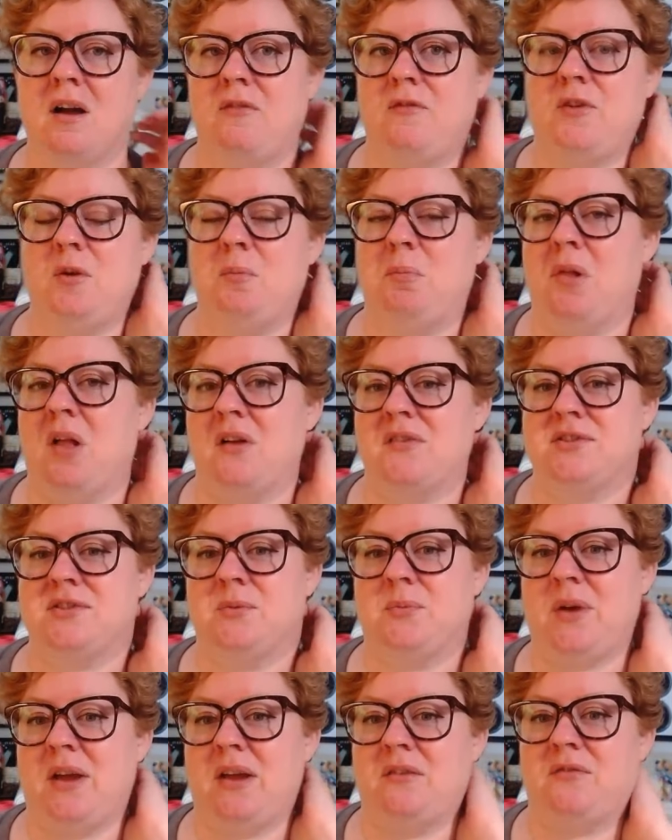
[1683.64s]
a few blocks
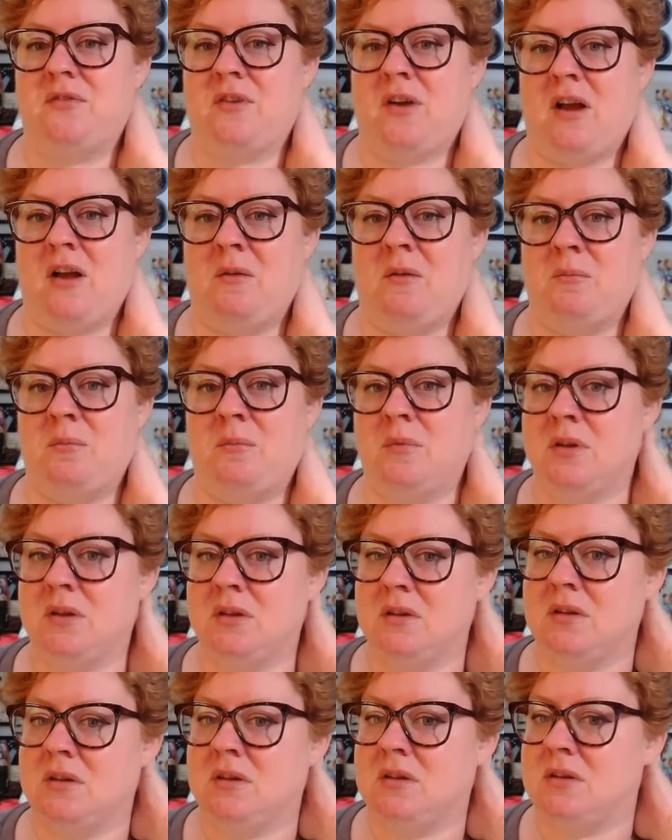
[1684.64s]
away from
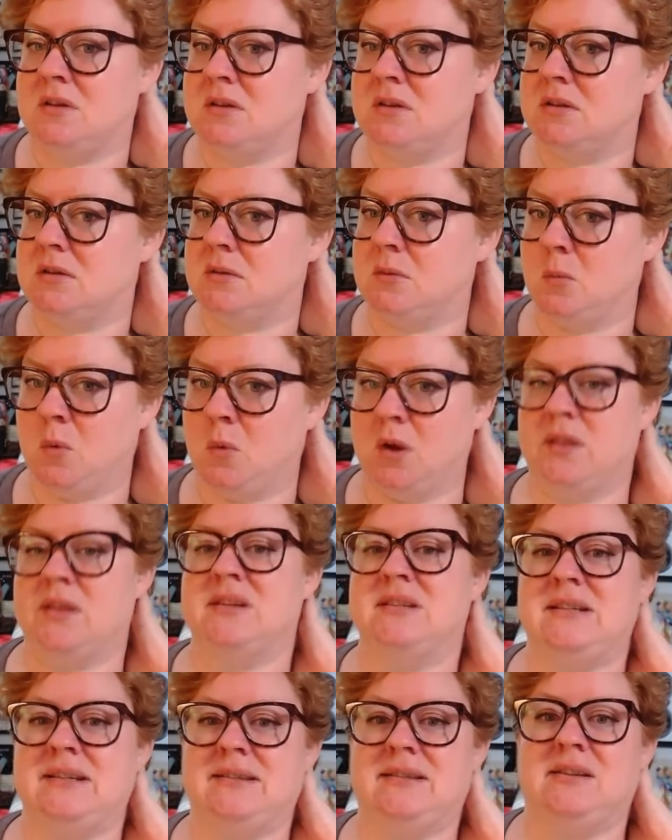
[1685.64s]
where the
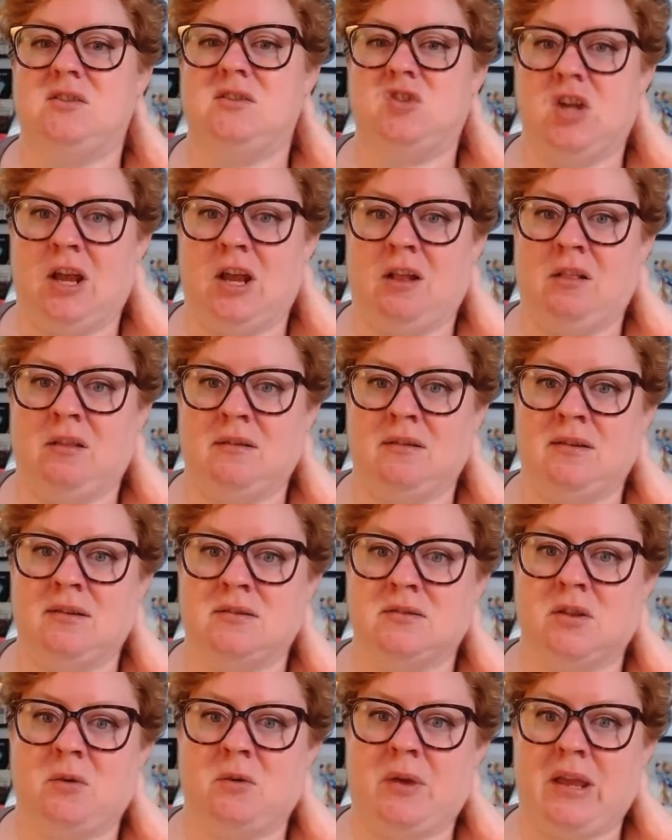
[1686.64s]
DC jail
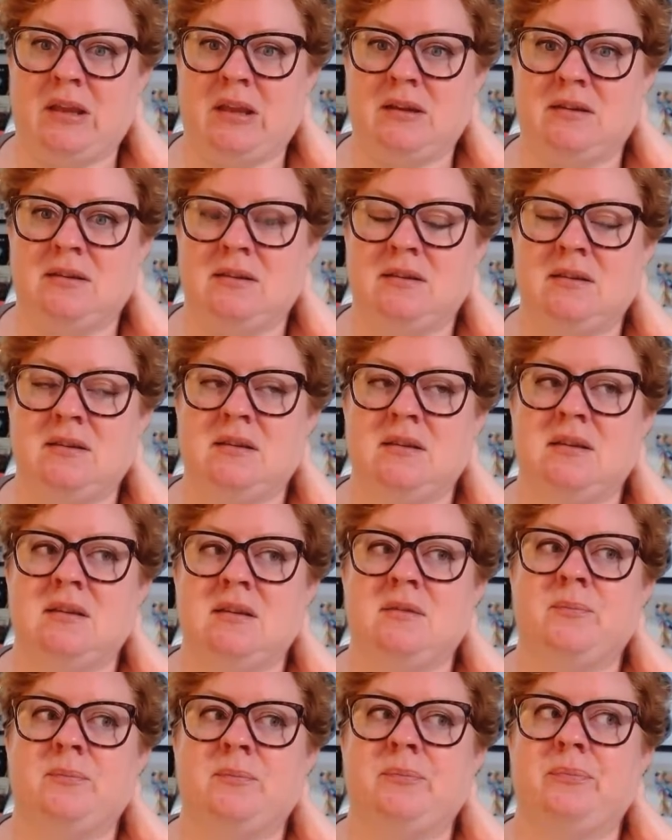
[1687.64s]
is located.
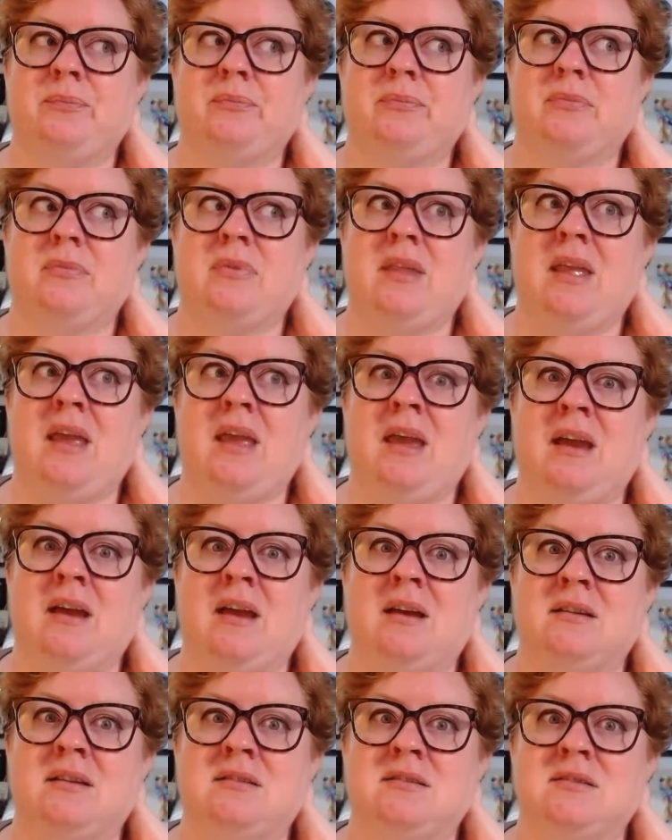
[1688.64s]

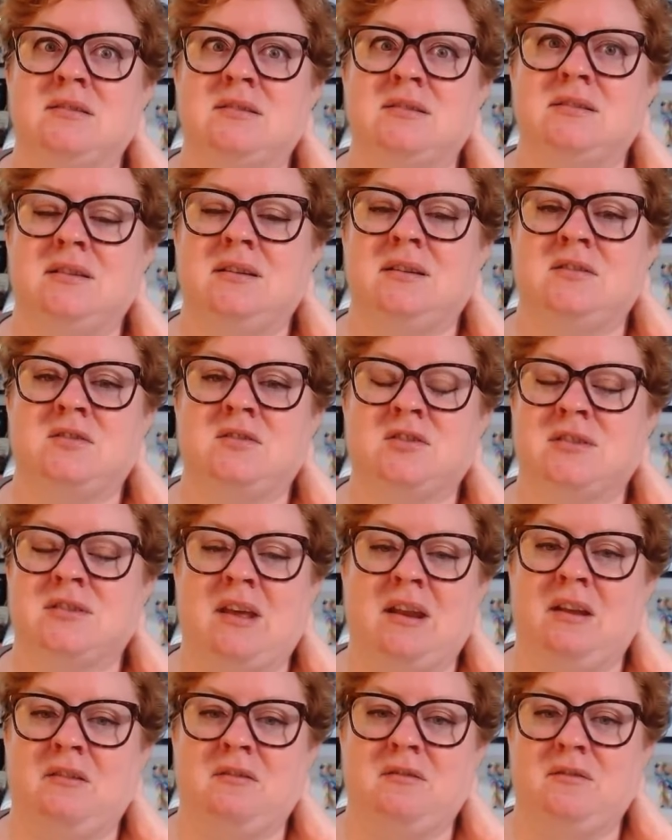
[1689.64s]
And it's just
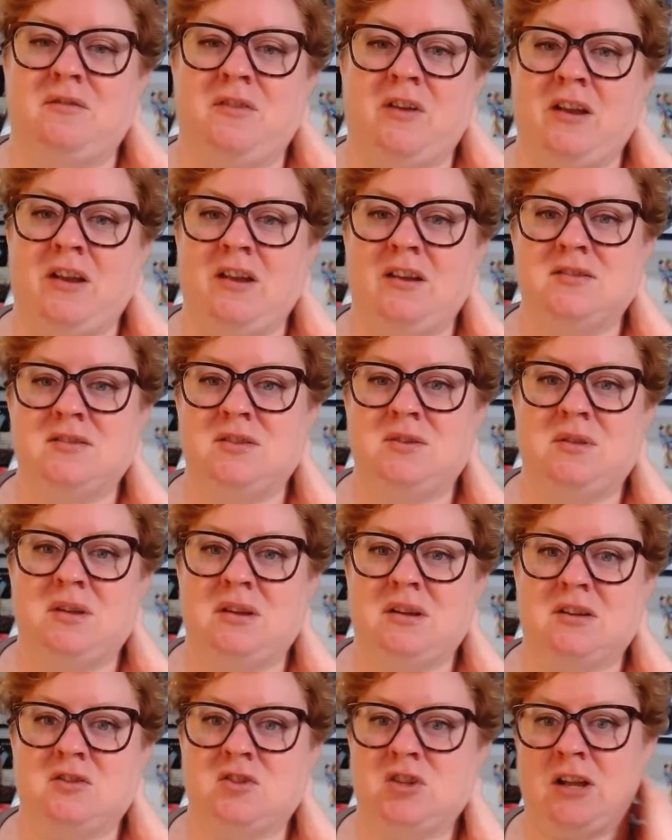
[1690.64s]
kind of funny because you
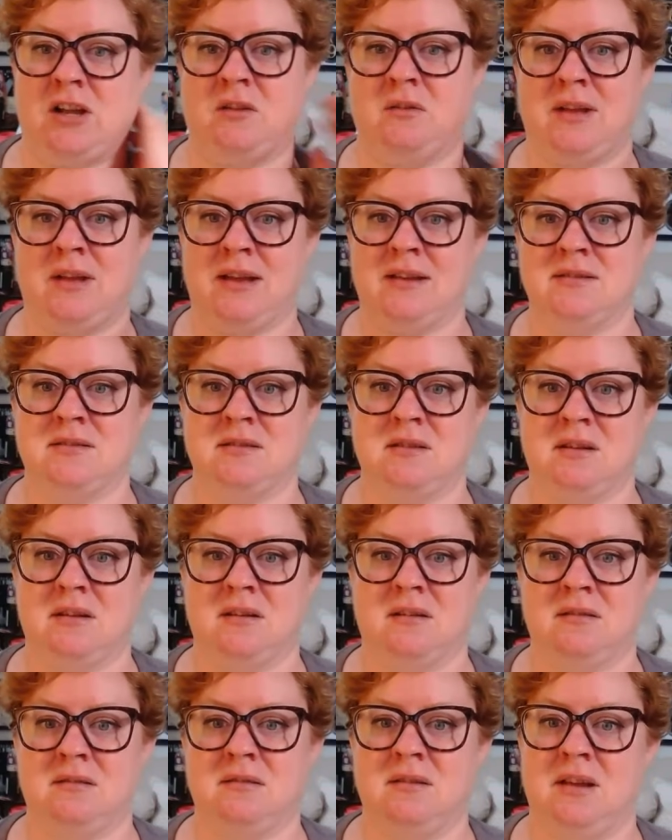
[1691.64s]
think a jail has like
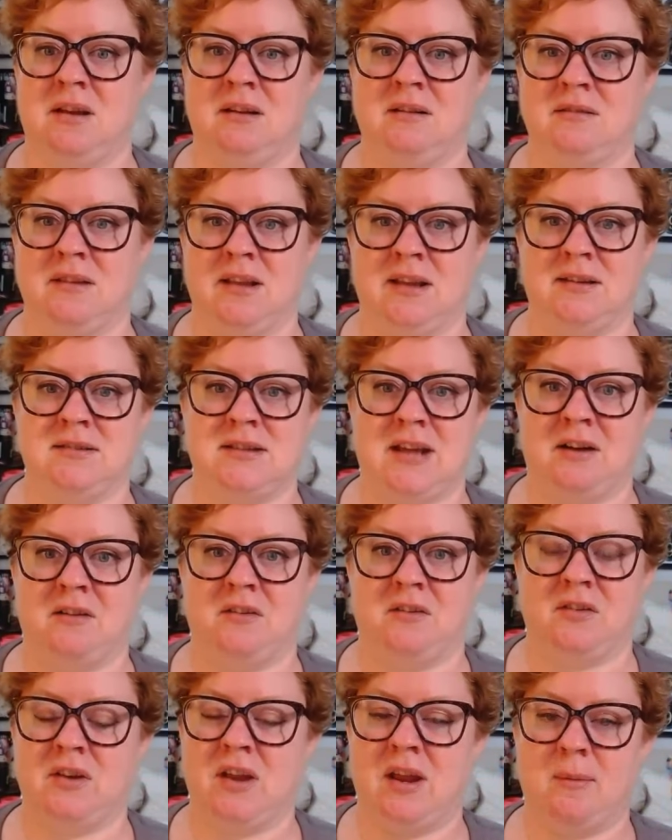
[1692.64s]
in a like dire
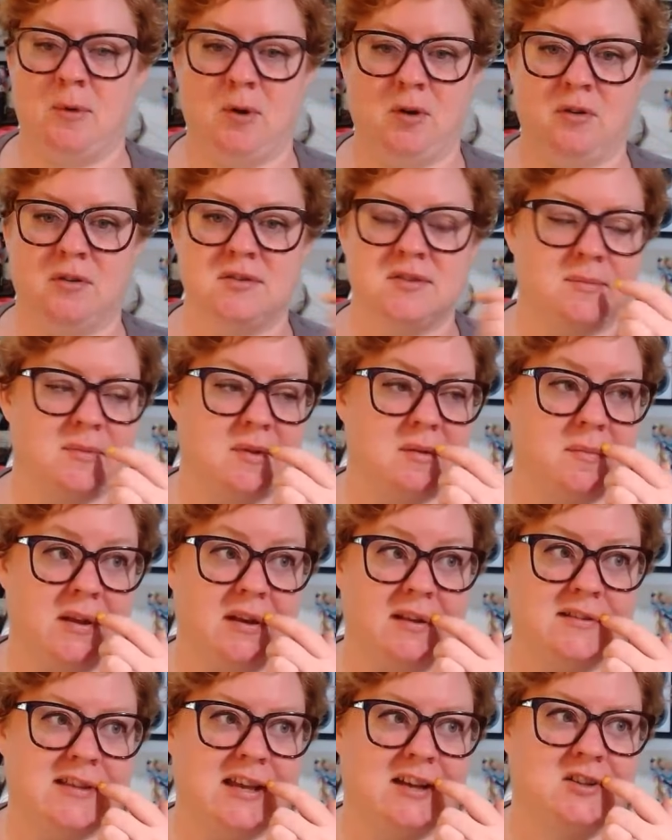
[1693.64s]
neighborhood or something, but
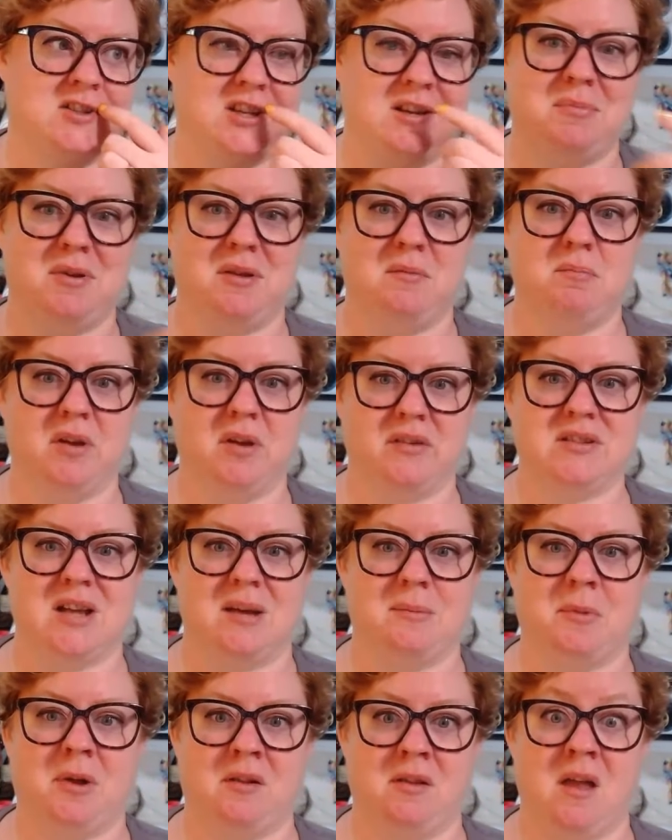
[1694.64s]
it's actually been built
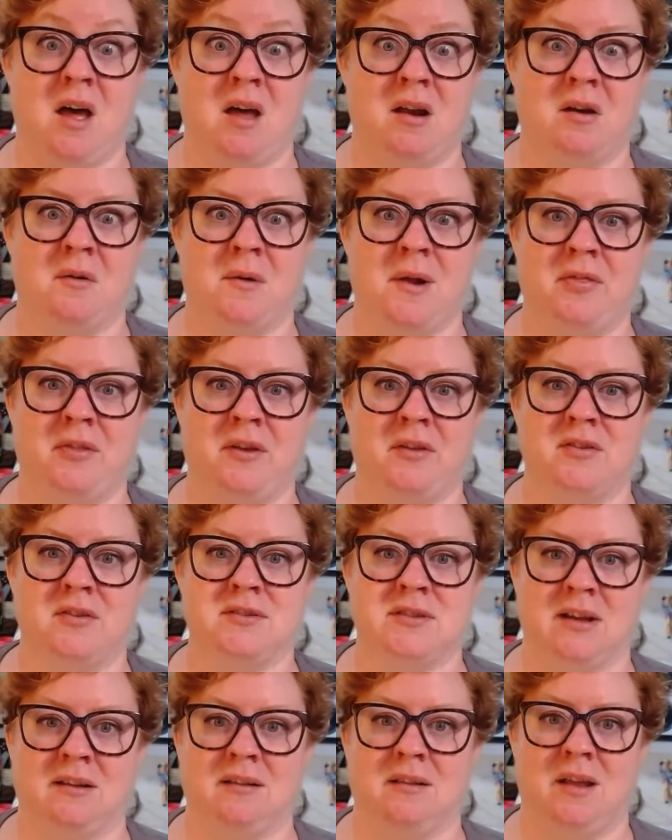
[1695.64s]
up a lot around there. There's
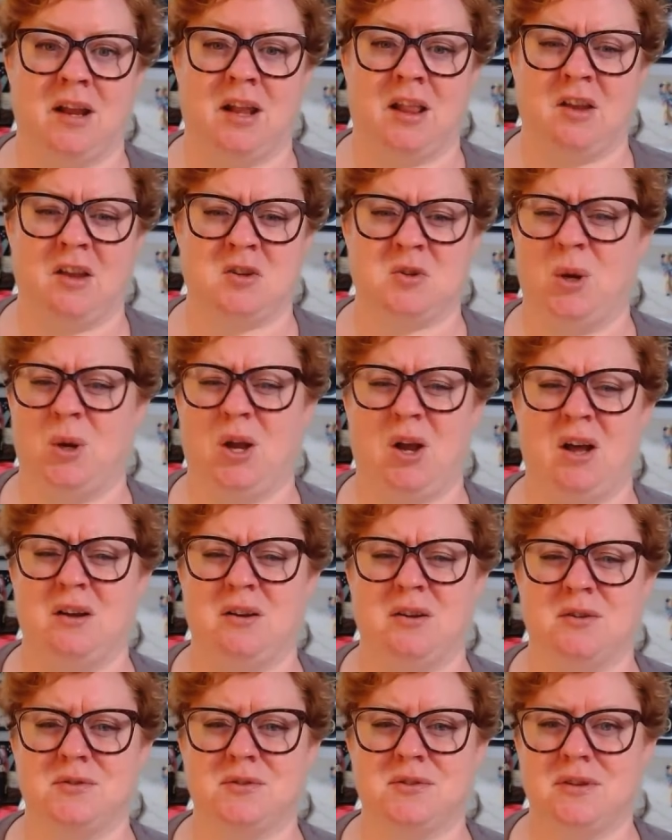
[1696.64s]
like a lot of luxury
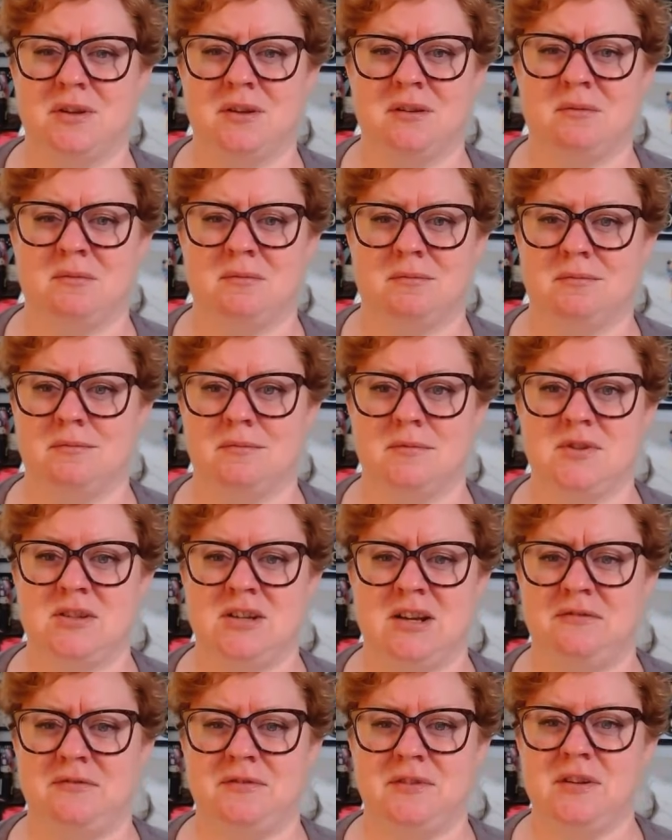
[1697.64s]
condos and
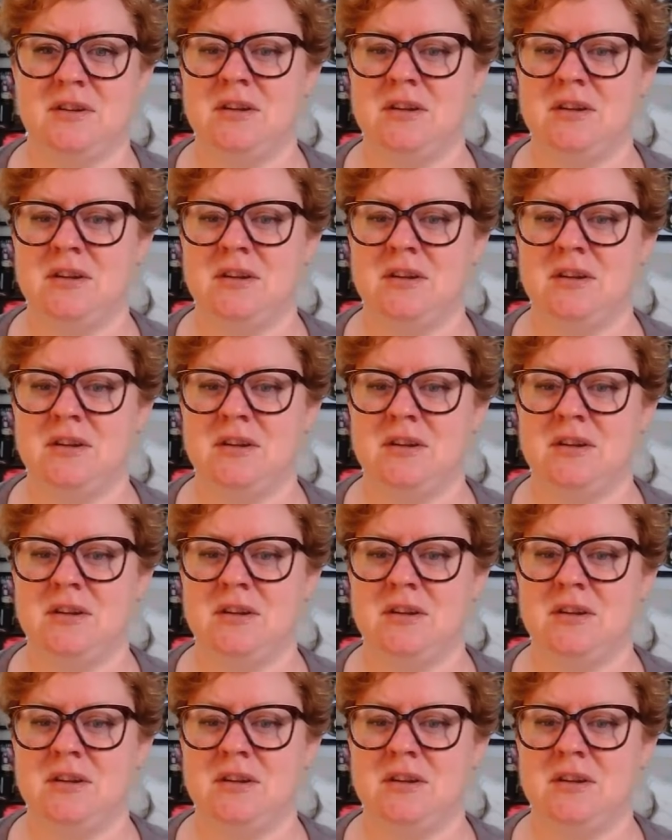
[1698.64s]
stuff.